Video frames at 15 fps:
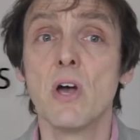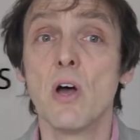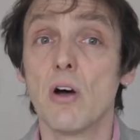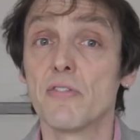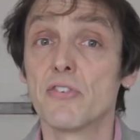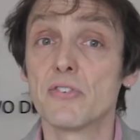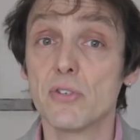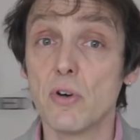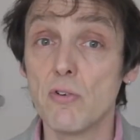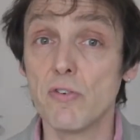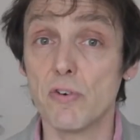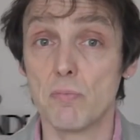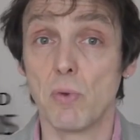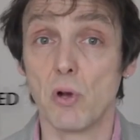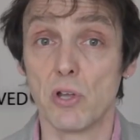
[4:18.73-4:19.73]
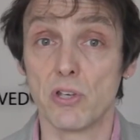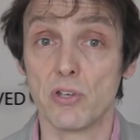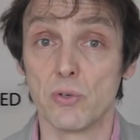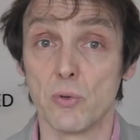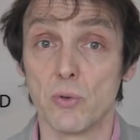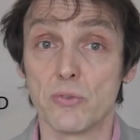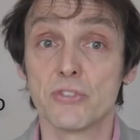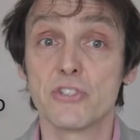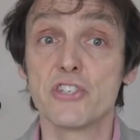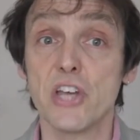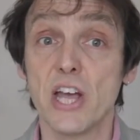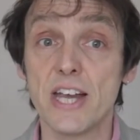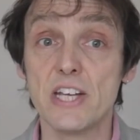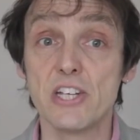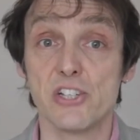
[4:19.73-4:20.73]
of solvent molecules
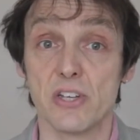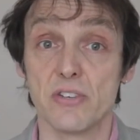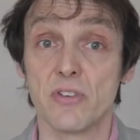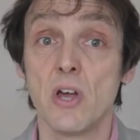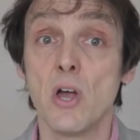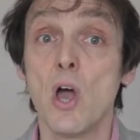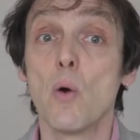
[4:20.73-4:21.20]
changes